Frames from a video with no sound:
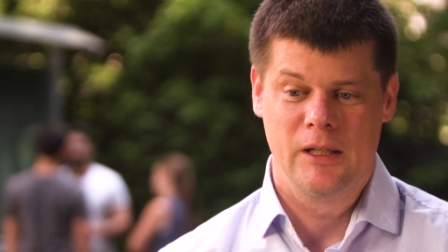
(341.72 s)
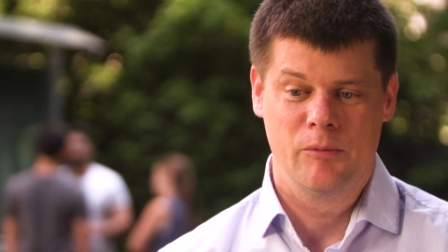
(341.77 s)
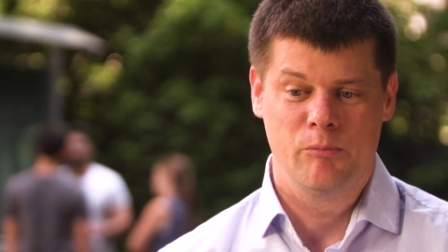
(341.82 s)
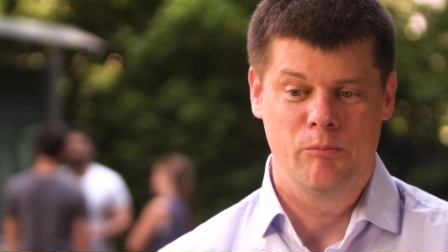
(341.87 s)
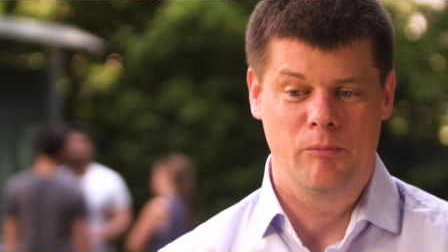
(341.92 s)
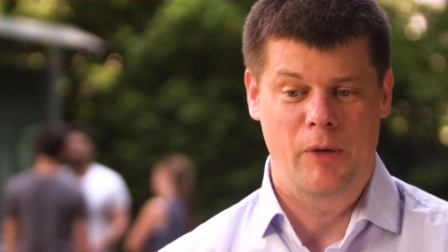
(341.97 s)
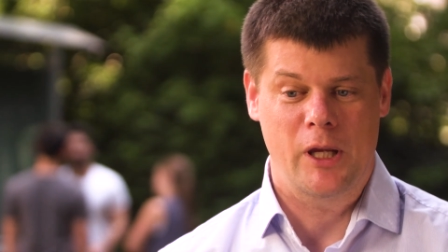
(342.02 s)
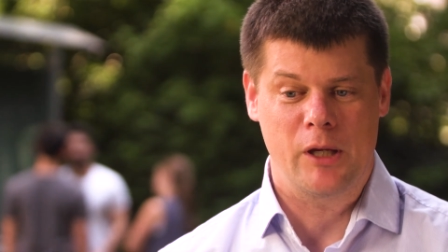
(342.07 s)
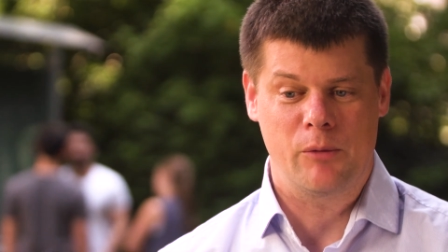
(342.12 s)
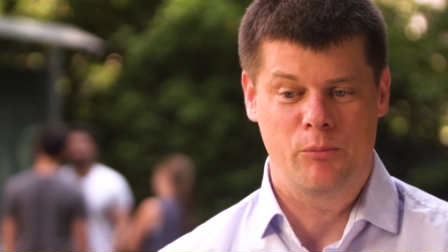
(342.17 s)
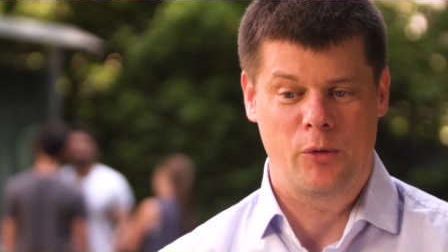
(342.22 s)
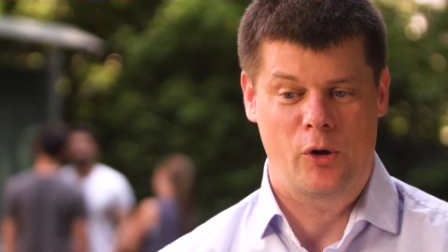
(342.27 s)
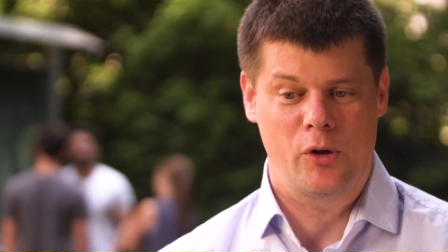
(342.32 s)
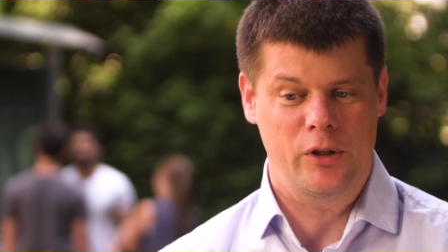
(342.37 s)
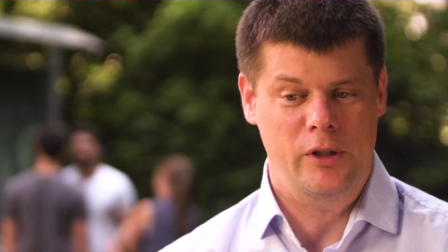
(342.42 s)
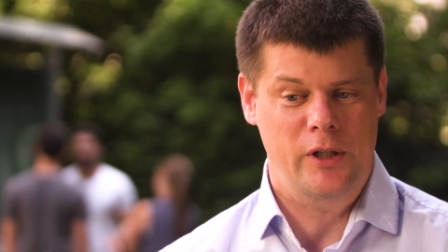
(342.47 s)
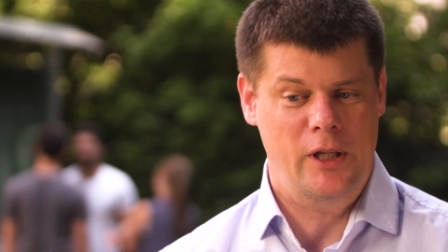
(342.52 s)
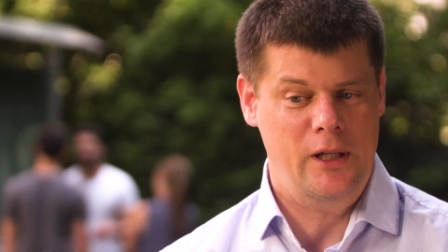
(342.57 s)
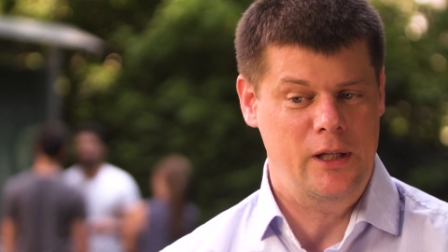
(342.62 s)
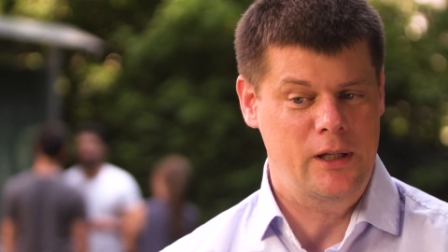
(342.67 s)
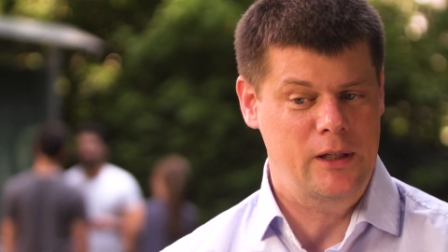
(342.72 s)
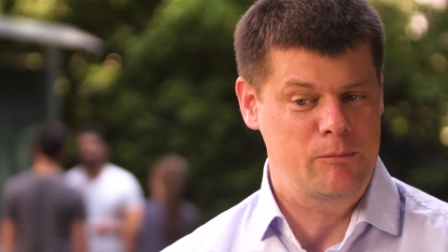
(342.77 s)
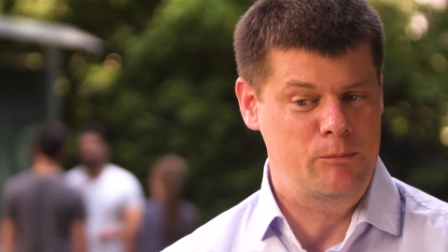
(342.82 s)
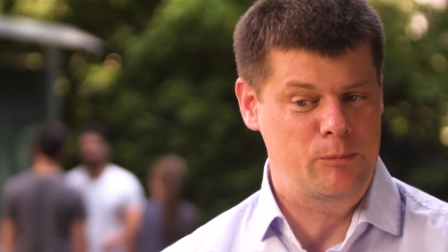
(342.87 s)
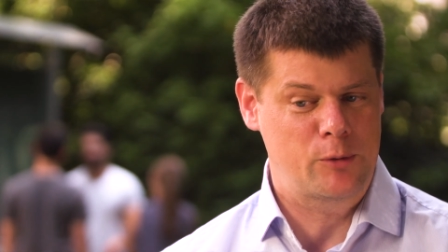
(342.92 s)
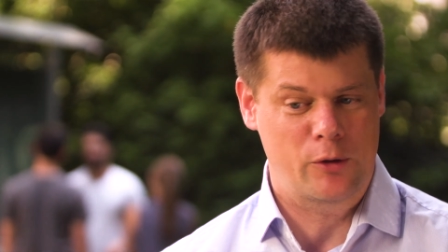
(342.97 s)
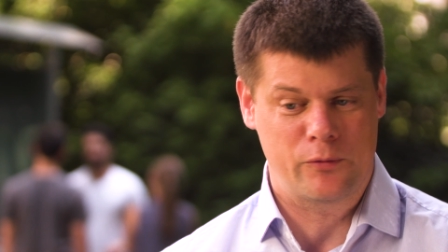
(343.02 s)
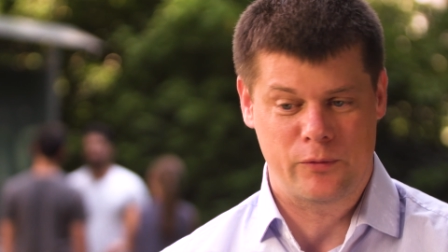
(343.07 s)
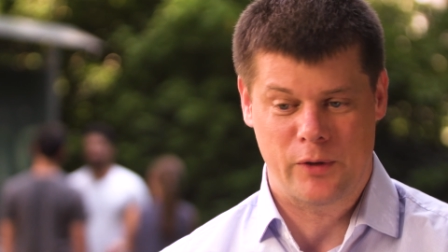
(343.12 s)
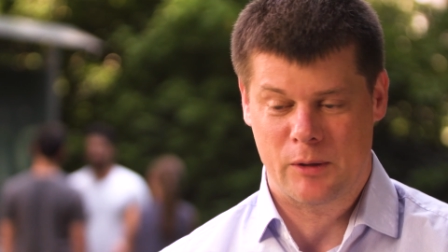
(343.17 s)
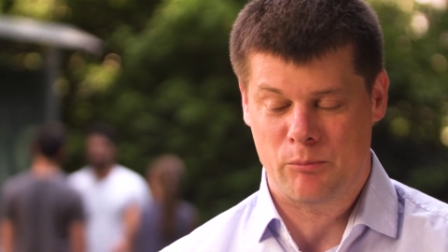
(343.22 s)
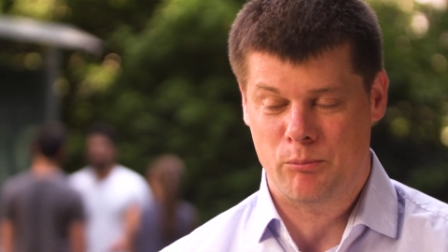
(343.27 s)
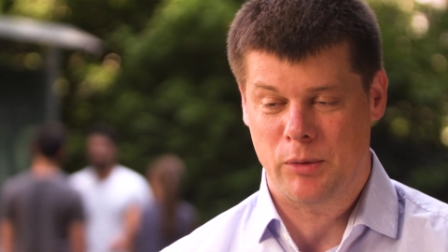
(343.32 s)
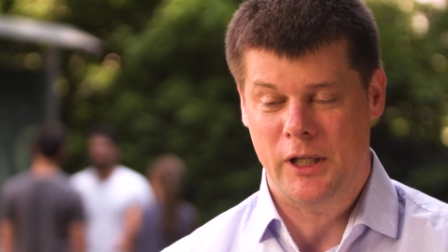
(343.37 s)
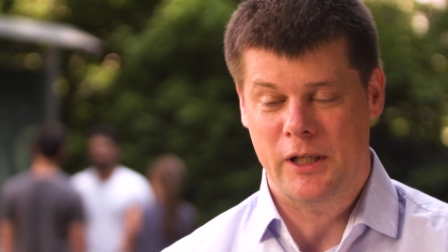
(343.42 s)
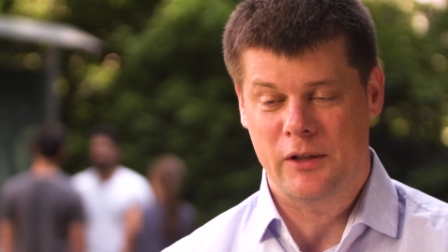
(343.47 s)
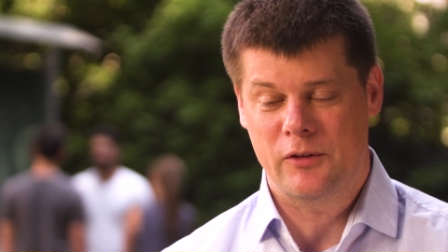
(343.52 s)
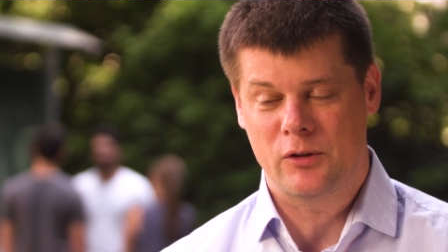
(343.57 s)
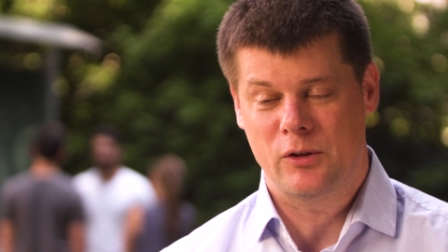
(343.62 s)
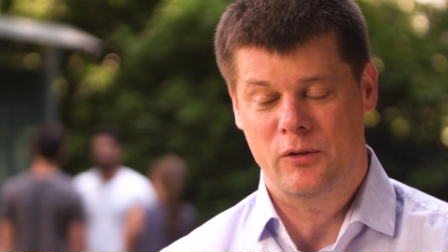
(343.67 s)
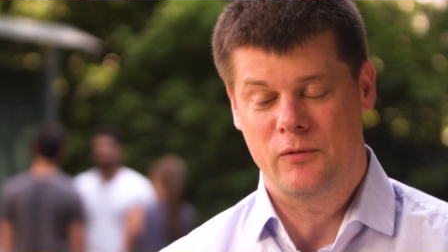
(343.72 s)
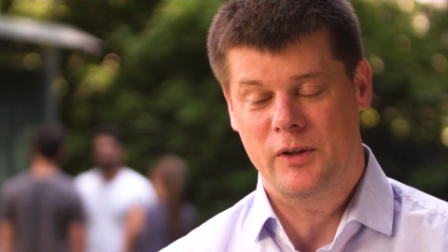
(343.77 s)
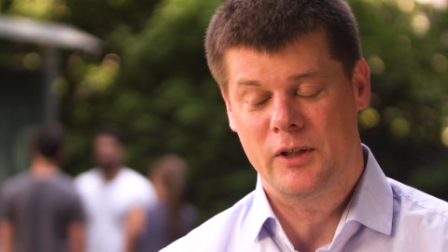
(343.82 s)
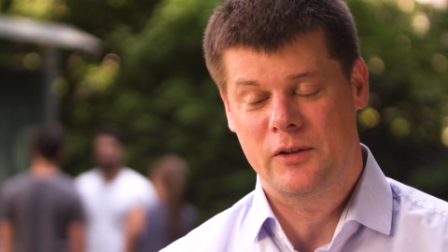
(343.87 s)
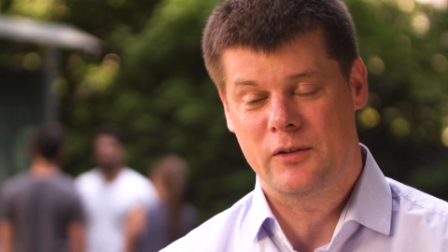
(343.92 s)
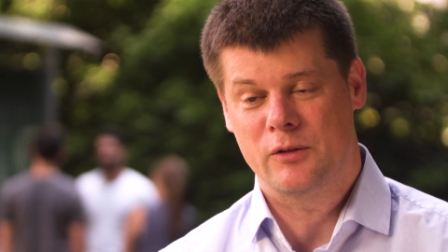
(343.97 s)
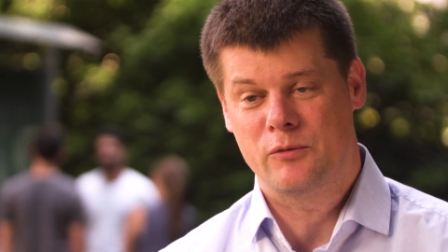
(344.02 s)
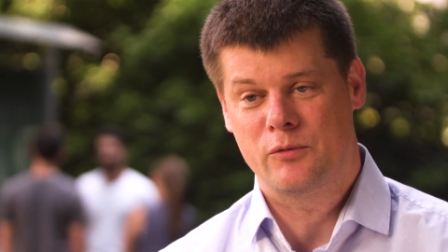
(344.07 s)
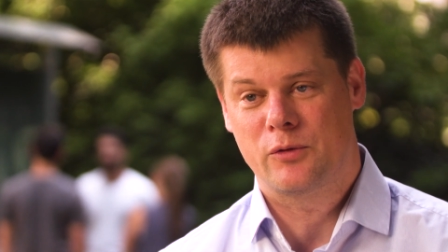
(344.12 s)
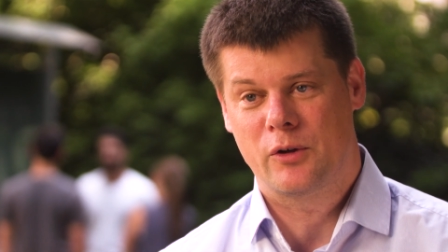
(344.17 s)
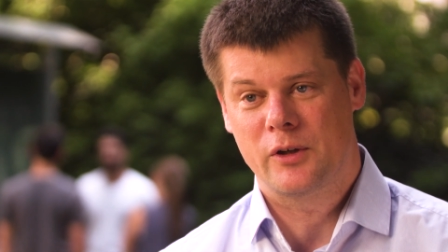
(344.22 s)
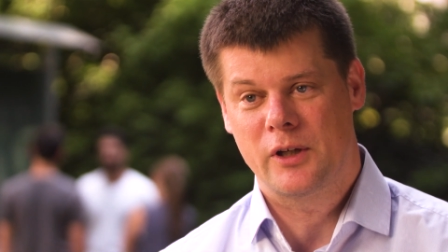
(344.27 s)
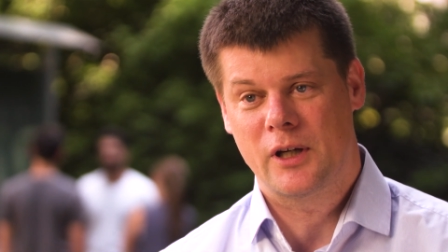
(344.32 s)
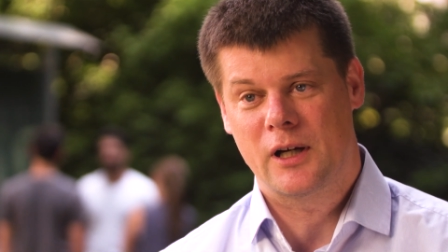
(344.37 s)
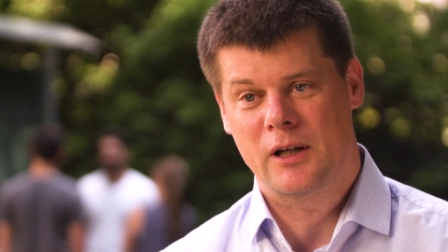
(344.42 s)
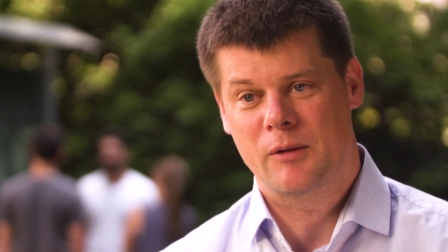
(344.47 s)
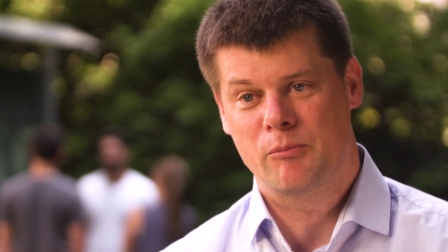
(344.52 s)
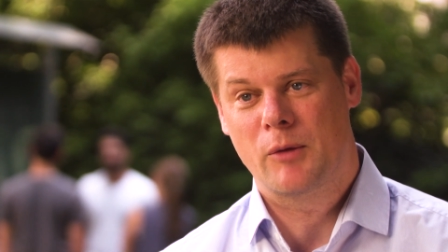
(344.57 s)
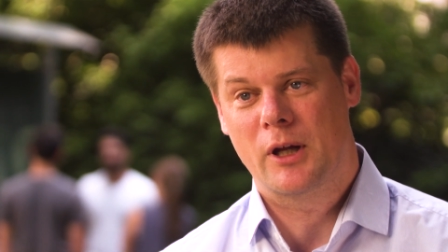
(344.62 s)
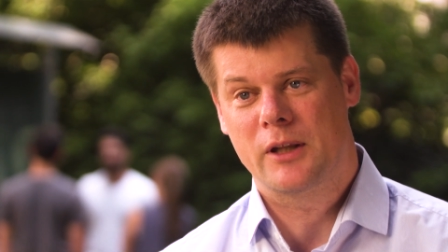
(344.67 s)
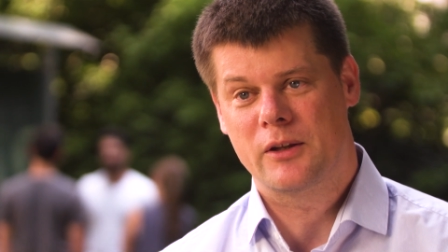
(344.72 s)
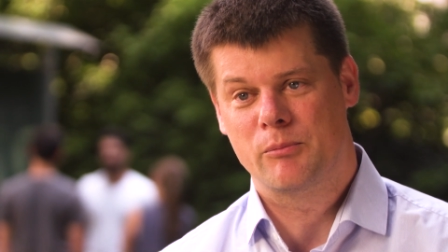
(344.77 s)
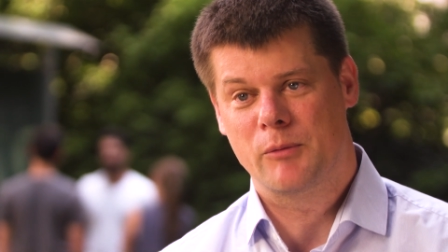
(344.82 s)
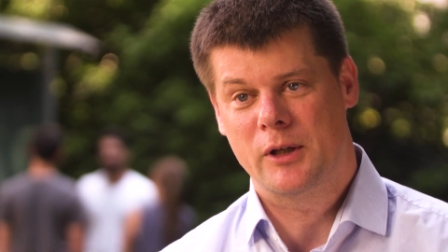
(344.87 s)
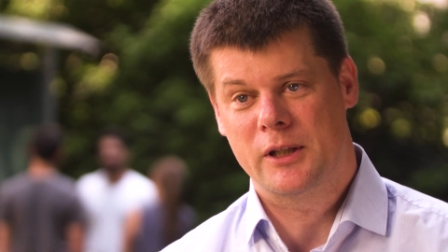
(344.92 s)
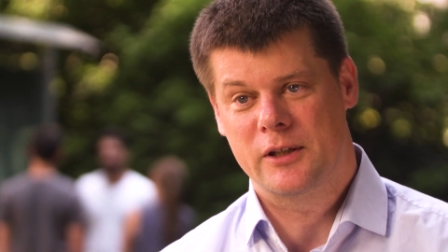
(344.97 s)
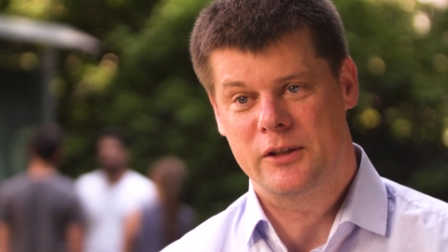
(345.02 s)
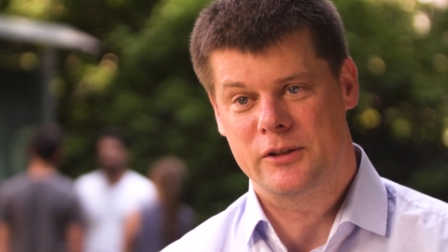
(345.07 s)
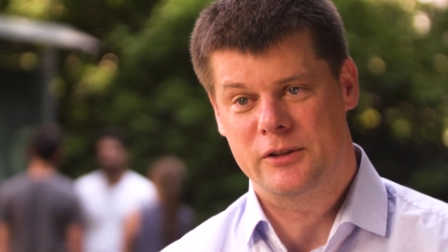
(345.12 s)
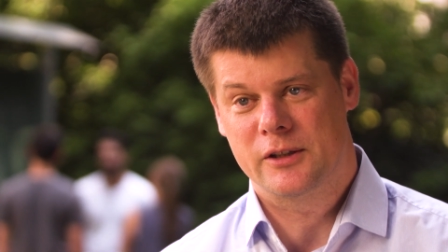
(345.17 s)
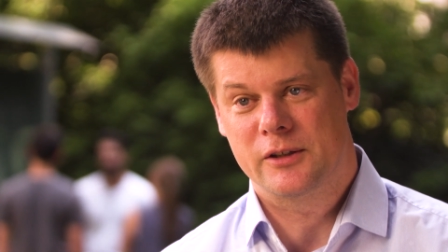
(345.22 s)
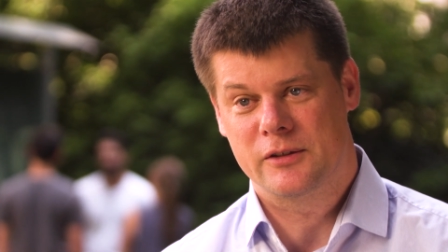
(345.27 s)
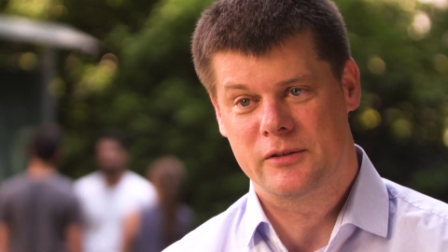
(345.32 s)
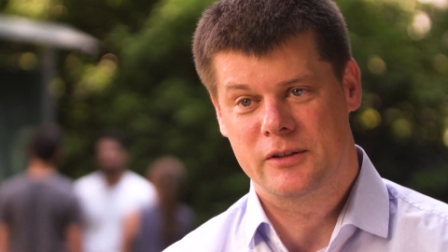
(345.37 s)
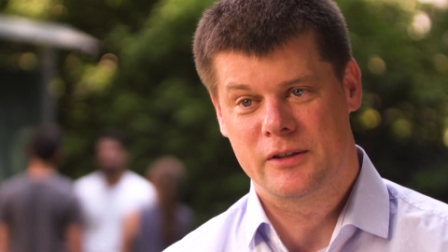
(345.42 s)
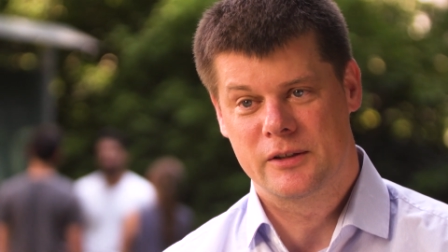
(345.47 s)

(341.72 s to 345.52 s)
make Bonn a perfect place to visit for young mathematicians.